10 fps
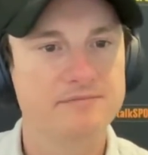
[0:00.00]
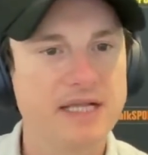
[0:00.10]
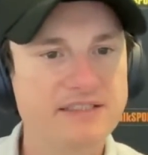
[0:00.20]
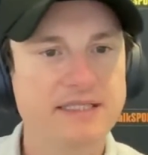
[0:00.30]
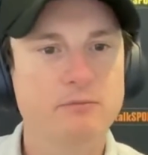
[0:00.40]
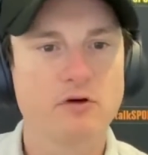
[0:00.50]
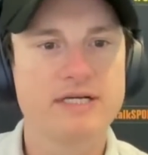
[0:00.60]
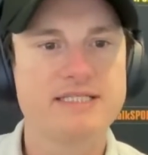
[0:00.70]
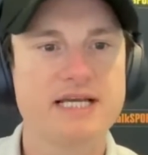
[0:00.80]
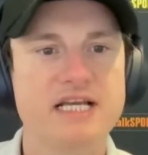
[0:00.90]
SD
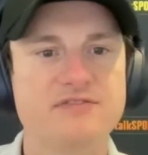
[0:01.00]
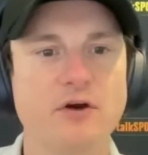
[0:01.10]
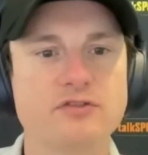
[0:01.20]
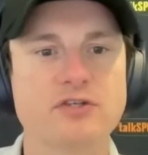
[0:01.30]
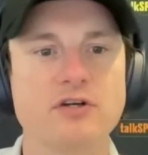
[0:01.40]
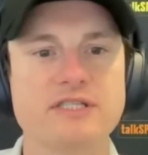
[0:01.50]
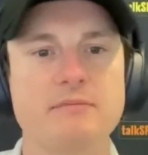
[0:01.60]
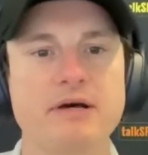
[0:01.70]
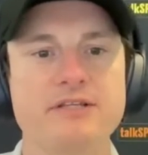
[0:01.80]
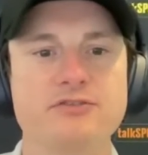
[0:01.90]
Roy says, folks got
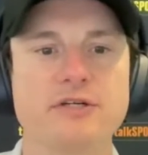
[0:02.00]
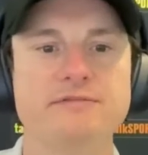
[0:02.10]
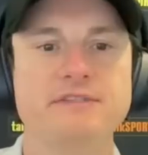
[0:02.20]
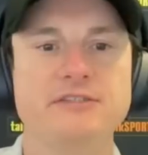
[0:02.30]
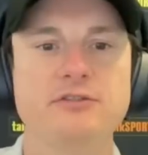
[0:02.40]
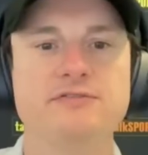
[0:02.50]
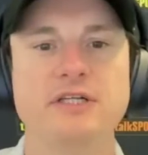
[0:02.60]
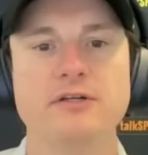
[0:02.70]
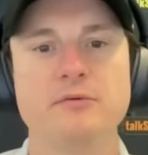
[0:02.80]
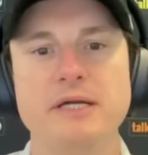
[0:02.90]
done by the drift. It
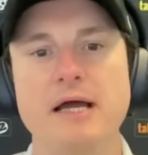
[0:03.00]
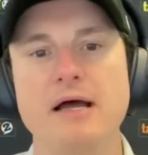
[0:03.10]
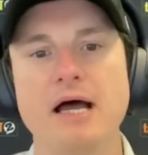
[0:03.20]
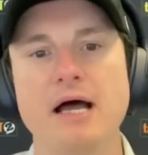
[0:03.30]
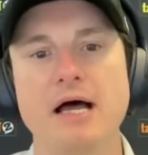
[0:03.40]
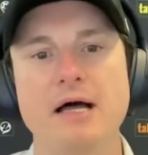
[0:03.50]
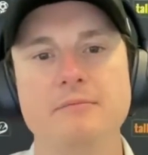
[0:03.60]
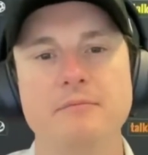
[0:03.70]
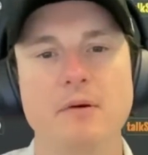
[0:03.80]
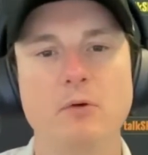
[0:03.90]
drifted a little bit
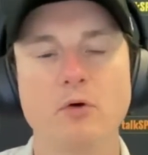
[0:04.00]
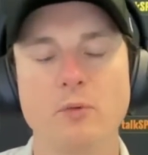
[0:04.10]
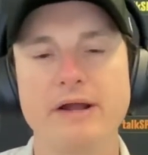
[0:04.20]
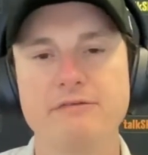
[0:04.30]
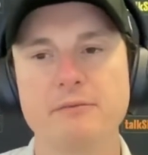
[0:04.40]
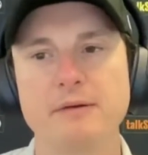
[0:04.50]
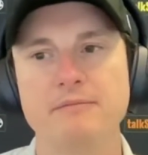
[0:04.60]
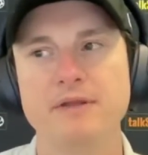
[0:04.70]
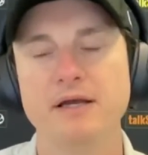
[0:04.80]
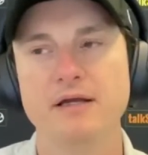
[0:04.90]
more away from him.
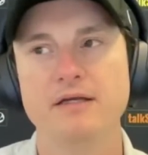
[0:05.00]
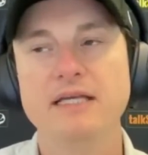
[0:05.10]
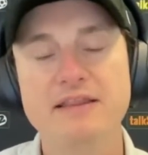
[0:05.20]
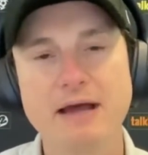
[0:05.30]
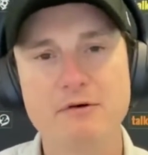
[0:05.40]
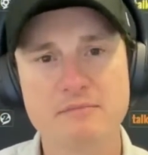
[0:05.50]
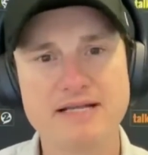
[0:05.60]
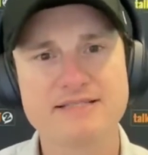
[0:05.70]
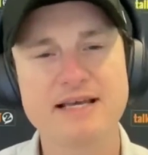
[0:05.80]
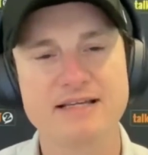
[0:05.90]
Yeah, that would
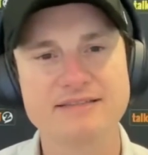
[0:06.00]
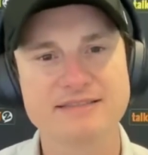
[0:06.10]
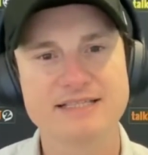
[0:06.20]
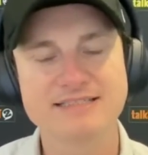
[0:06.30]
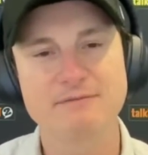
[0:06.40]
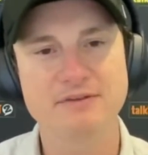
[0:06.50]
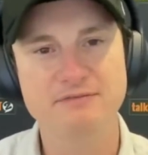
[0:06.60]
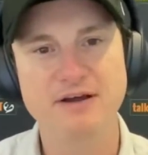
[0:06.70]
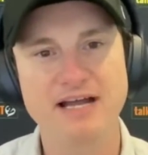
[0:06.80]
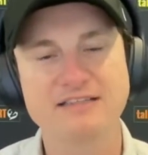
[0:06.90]
make sense, except for the
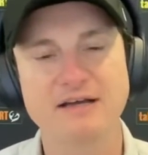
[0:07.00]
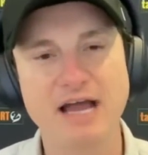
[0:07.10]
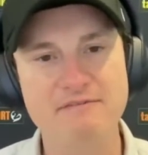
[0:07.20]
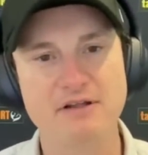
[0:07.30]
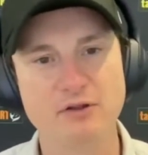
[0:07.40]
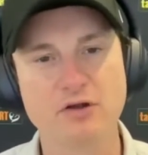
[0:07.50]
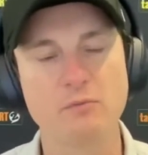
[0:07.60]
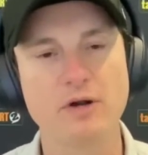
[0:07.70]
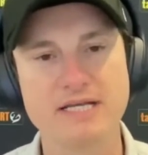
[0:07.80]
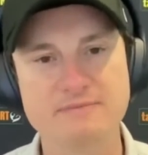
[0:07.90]
fact that have a look at
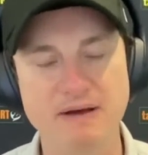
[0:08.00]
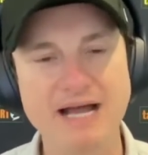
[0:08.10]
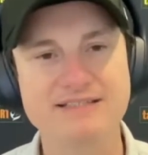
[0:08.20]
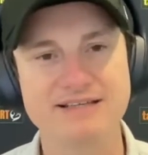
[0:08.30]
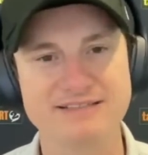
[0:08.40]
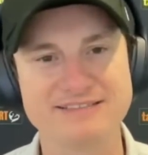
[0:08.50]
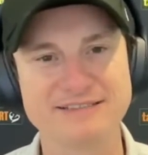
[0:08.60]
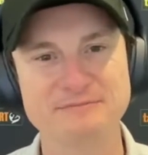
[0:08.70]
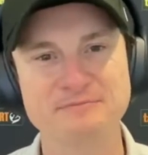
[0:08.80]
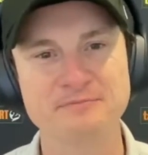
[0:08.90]
what his bat
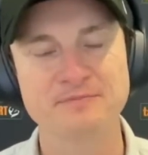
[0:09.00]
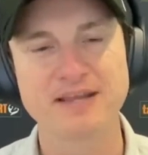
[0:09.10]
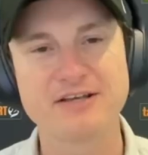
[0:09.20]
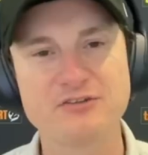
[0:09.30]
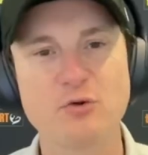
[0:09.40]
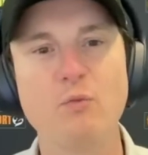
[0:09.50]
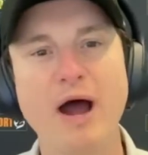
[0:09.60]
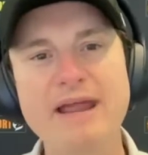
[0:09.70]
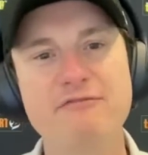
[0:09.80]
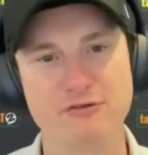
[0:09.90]
does. It goes
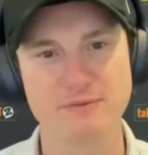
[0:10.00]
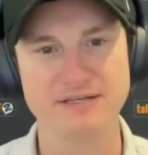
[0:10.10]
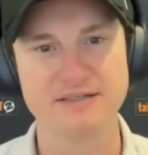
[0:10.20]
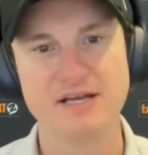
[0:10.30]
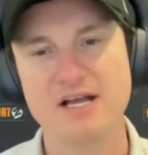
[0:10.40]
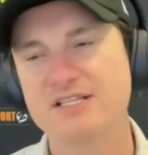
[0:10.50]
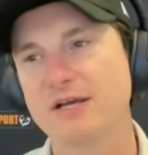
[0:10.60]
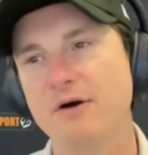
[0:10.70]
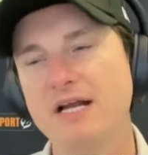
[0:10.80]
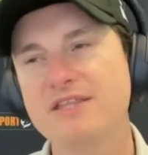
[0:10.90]
away from it. So